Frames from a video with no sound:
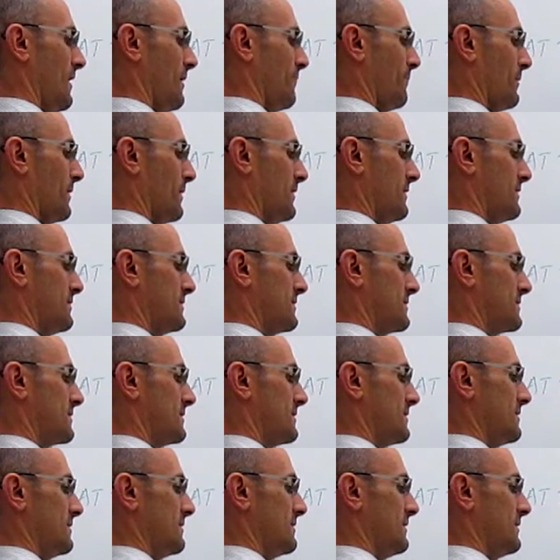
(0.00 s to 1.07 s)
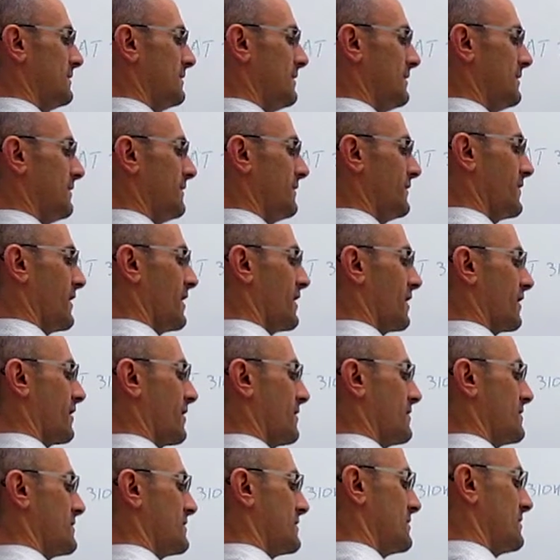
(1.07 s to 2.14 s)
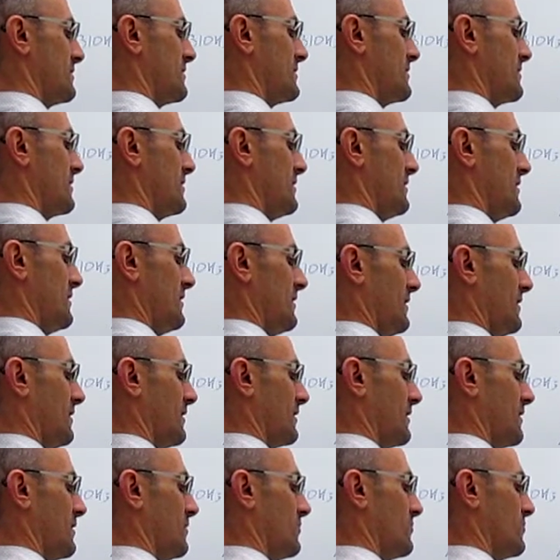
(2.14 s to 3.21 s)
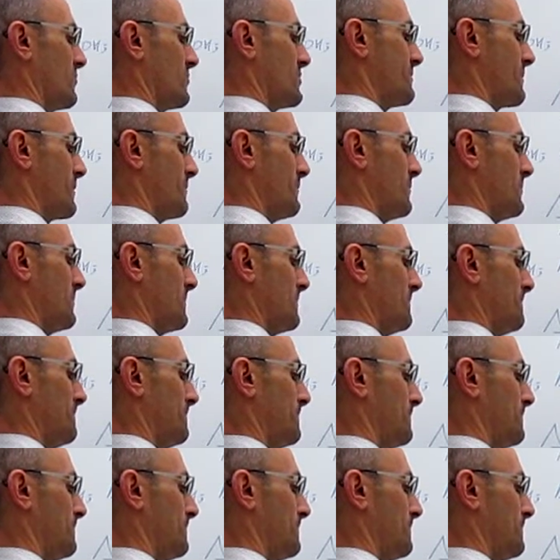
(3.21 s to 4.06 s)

plus the R constant in kilojoules per mole